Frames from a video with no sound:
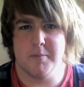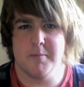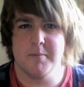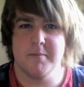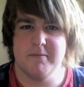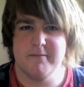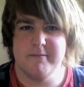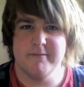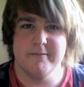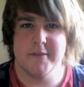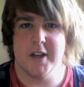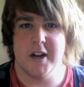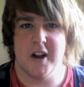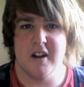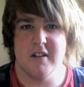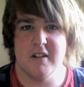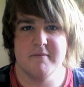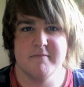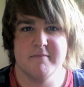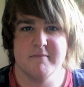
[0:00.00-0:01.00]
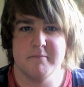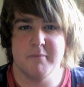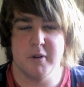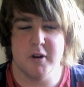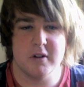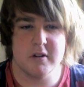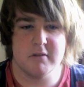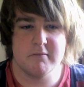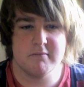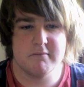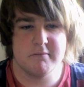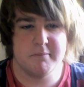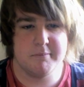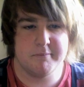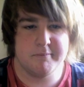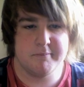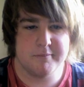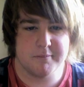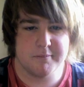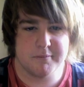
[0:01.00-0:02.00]
who, you know, put
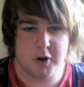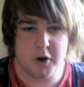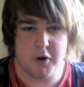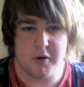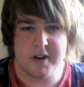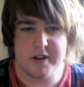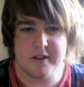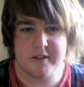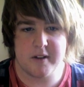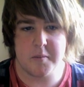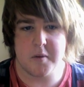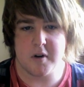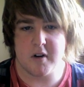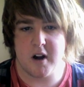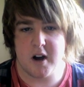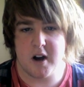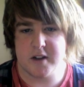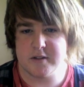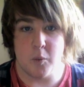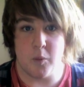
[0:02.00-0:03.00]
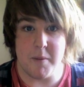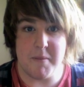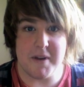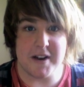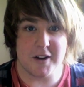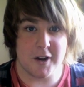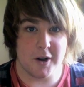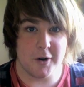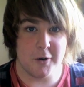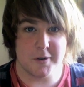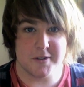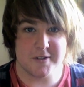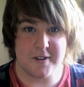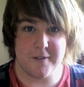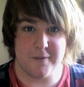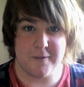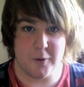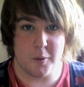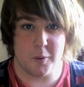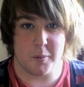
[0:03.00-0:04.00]
coins up your ass. Women can
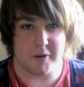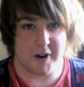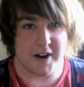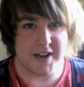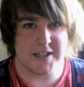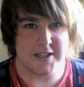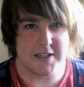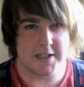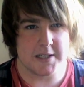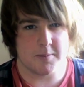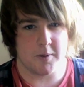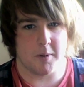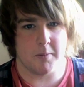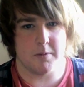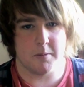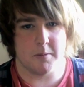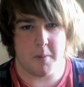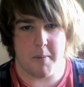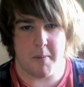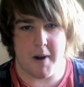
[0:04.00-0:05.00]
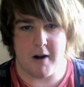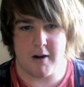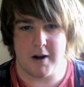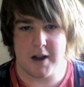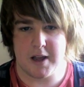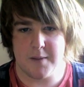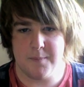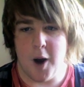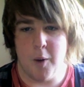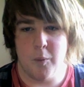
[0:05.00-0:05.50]
also fall prey to this problem, apparently.